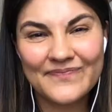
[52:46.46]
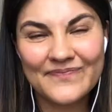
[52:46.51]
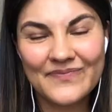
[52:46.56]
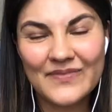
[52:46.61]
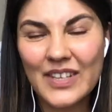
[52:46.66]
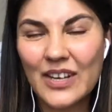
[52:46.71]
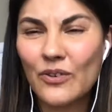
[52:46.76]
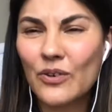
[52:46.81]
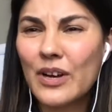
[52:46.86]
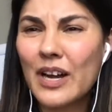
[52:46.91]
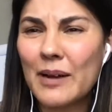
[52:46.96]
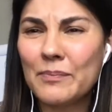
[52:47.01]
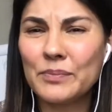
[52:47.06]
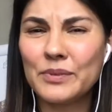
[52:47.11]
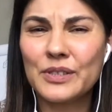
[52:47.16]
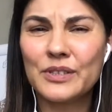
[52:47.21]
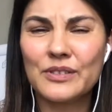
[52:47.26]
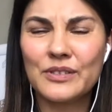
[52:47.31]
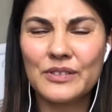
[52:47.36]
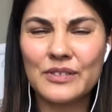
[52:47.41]
Oh,
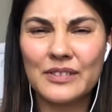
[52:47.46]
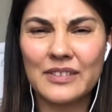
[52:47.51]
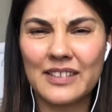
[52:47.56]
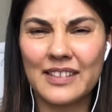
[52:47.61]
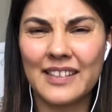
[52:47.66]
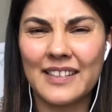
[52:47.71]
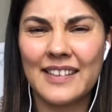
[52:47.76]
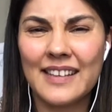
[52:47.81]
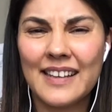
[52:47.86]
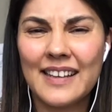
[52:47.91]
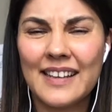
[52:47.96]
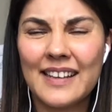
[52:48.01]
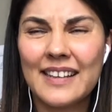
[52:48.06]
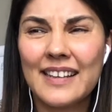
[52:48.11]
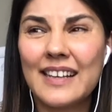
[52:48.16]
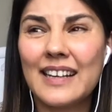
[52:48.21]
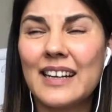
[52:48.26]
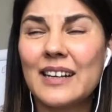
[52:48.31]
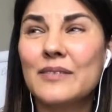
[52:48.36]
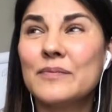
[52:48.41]
absolutely.
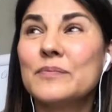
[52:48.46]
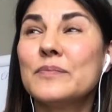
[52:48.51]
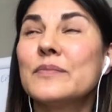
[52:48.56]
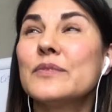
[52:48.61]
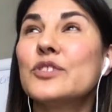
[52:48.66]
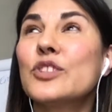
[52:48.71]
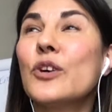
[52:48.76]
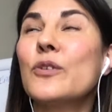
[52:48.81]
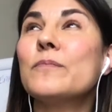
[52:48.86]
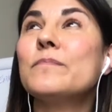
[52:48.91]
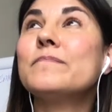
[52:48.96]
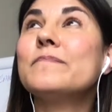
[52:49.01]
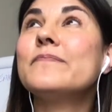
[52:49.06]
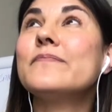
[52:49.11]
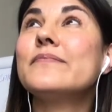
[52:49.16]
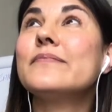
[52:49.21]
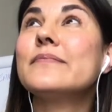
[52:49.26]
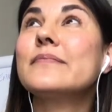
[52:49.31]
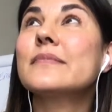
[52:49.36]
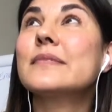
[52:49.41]
So
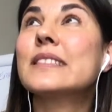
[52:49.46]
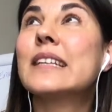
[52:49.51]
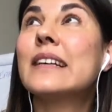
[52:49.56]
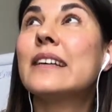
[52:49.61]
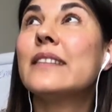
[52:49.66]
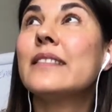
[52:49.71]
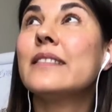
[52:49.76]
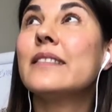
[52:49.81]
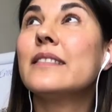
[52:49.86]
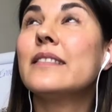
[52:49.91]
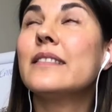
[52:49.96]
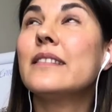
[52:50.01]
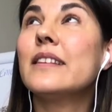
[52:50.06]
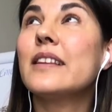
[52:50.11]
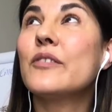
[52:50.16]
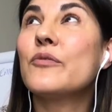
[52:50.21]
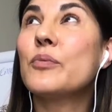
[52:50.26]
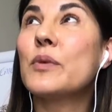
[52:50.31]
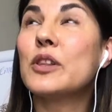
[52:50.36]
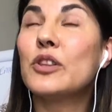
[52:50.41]

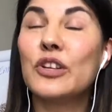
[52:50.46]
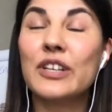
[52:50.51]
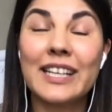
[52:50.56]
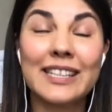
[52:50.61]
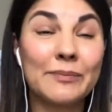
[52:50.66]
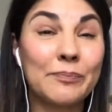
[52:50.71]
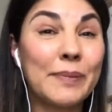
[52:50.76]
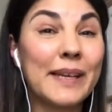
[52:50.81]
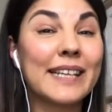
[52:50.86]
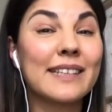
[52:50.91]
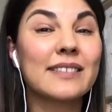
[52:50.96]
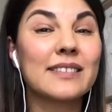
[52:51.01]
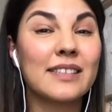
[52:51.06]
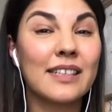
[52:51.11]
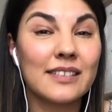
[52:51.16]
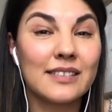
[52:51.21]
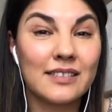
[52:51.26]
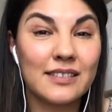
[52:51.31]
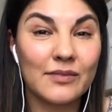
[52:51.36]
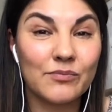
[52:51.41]
if we look at big
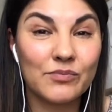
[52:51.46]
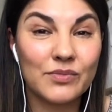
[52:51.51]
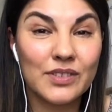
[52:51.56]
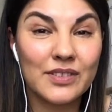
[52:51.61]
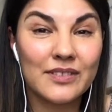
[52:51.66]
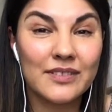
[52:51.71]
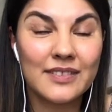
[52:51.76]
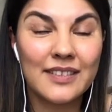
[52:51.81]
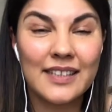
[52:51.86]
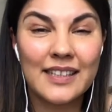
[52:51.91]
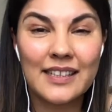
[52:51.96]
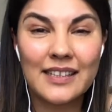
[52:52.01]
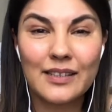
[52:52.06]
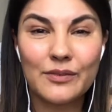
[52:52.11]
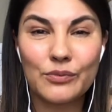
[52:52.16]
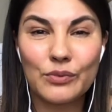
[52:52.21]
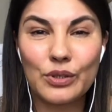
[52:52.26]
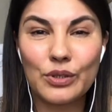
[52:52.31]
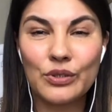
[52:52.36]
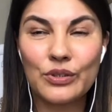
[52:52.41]
systems,
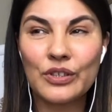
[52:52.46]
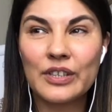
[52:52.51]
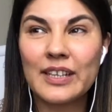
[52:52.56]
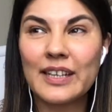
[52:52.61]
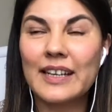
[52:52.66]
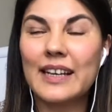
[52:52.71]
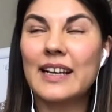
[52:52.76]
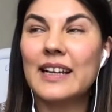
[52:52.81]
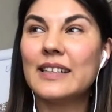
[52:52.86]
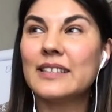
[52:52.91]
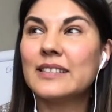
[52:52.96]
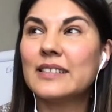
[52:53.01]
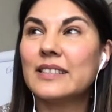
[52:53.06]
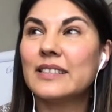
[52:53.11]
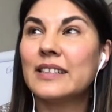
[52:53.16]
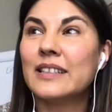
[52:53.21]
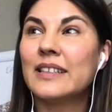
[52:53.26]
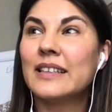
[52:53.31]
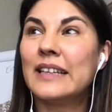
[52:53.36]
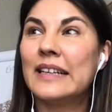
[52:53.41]
if we look
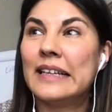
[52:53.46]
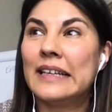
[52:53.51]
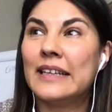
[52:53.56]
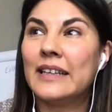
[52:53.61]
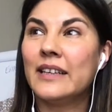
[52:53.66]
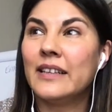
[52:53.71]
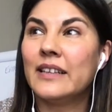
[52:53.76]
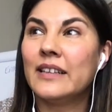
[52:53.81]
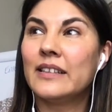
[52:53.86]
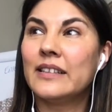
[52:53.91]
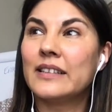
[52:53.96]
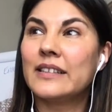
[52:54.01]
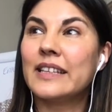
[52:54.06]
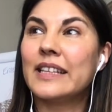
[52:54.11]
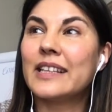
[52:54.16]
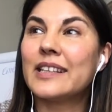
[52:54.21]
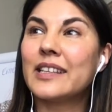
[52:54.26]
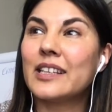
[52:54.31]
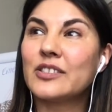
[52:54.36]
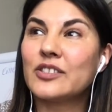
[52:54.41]
at
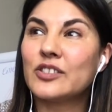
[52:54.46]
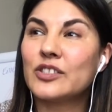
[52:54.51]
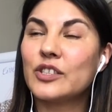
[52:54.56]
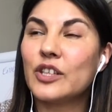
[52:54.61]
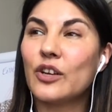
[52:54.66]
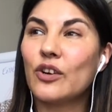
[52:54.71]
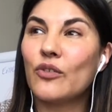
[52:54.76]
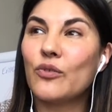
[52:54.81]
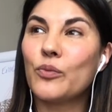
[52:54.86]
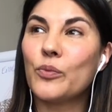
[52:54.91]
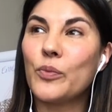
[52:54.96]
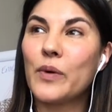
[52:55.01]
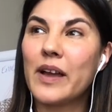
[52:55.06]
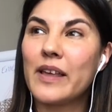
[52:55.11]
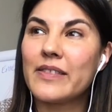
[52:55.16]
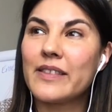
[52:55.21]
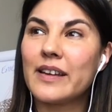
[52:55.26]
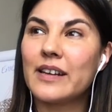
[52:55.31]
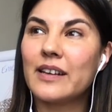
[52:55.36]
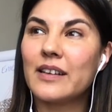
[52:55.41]
the history of
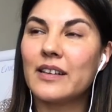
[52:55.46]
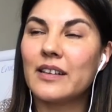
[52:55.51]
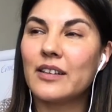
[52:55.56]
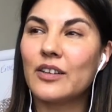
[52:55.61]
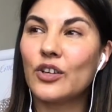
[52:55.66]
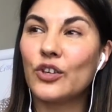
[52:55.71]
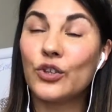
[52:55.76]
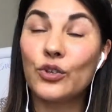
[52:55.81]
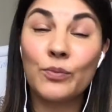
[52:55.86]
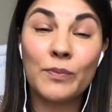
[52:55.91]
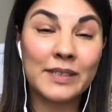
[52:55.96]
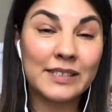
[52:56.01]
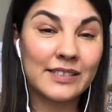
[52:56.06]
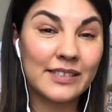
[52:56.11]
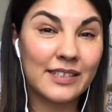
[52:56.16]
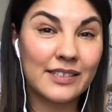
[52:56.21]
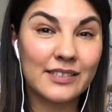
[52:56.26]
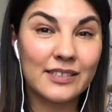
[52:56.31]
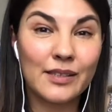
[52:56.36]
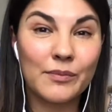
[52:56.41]
whether human
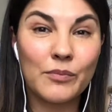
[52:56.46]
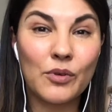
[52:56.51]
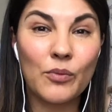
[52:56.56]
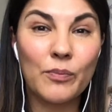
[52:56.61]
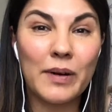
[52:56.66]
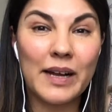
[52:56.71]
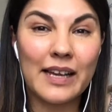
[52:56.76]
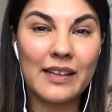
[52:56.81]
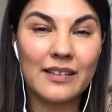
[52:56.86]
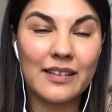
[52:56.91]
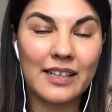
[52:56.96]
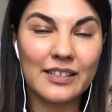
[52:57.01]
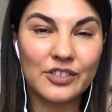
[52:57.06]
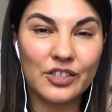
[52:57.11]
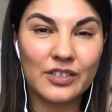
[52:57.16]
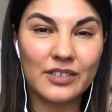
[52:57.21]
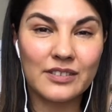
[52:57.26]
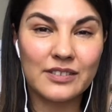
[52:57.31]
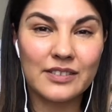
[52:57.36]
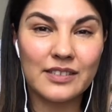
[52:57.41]
system or
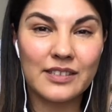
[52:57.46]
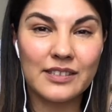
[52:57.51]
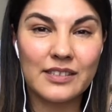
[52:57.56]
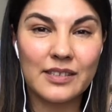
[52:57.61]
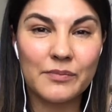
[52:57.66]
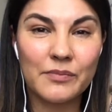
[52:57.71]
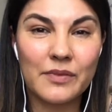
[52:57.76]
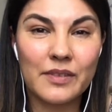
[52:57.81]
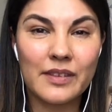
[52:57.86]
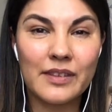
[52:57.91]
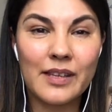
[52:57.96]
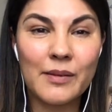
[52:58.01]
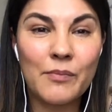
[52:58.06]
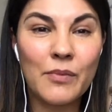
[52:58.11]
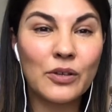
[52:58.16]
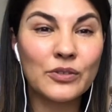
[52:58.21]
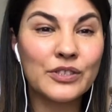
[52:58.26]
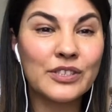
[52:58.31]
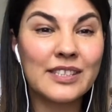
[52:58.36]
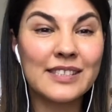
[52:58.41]
biological system, the
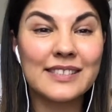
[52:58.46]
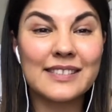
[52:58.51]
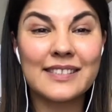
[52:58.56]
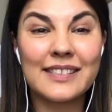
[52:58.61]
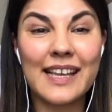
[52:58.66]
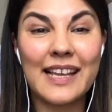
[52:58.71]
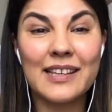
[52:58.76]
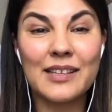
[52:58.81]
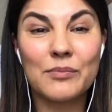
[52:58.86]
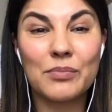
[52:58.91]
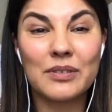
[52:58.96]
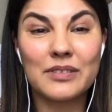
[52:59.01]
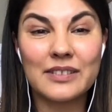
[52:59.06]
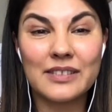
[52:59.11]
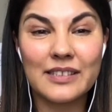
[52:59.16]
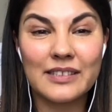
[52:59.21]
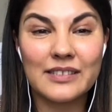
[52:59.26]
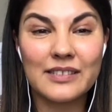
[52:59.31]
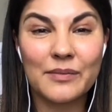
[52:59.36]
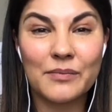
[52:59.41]
most sustainable
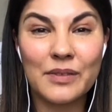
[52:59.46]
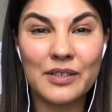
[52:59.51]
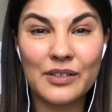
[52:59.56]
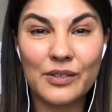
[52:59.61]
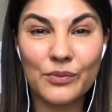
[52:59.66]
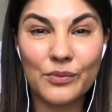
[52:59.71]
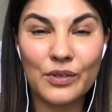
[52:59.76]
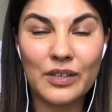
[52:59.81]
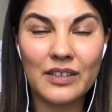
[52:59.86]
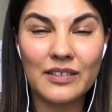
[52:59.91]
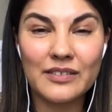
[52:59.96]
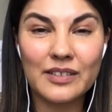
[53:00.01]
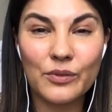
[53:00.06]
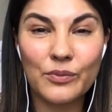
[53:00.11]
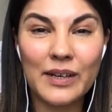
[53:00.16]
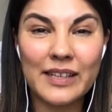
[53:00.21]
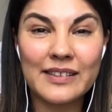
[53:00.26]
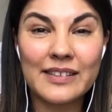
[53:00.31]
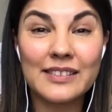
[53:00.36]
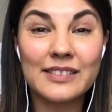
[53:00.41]
system in the world, the
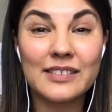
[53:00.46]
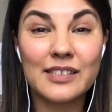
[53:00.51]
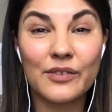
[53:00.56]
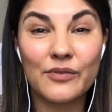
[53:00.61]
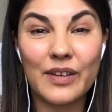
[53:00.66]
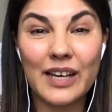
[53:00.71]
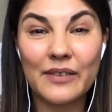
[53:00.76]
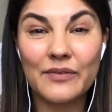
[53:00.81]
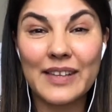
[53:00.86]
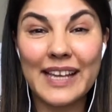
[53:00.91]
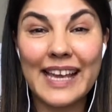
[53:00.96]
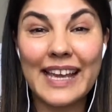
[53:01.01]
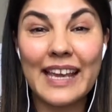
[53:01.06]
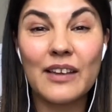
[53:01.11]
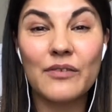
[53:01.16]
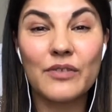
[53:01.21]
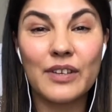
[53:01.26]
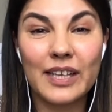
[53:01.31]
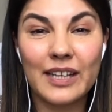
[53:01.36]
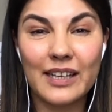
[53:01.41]
one that survived
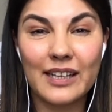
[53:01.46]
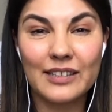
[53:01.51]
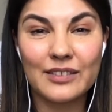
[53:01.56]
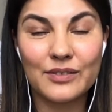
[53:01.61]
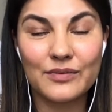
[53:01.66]
every kind of